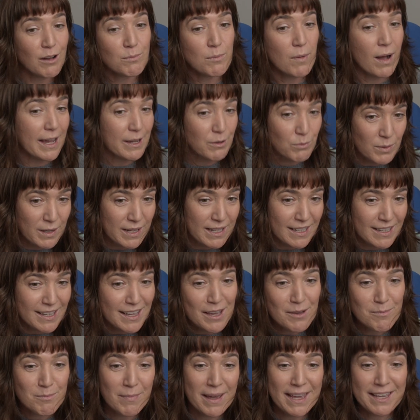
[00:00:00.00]
might we
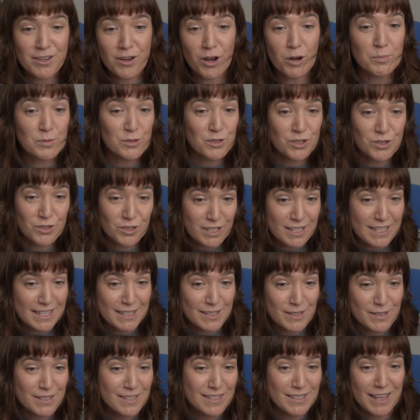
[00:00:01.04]
make
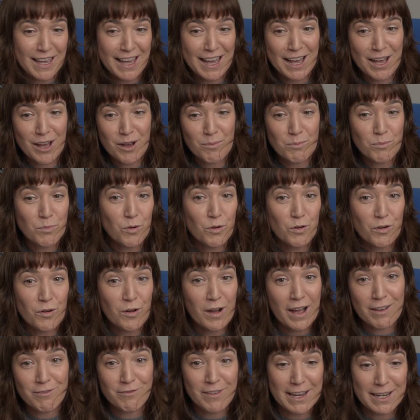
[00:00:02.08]
opportunities more
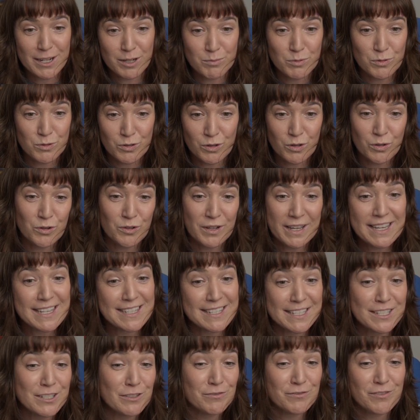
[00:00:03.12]
available or
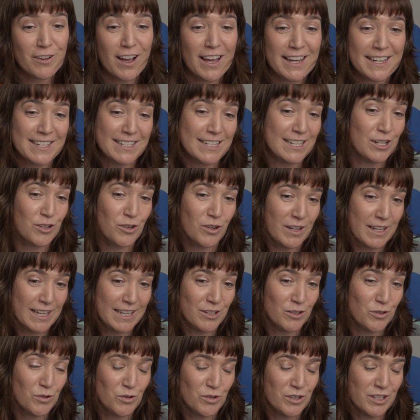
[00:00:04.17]
easy to find in
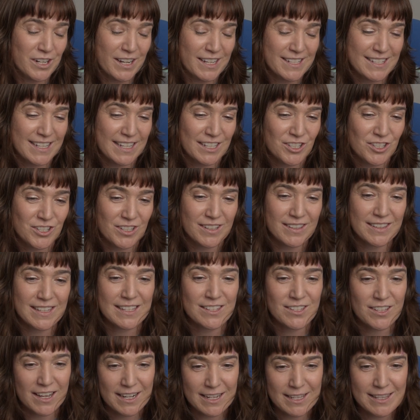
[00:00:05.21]
an organization?
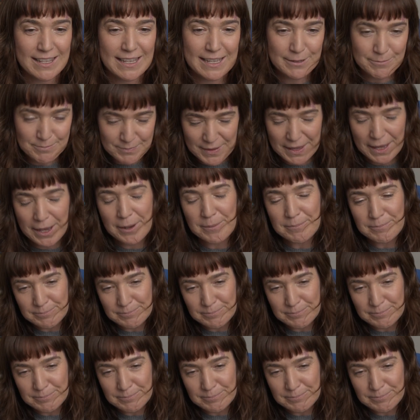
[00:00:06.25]
This kind of thing, yeah.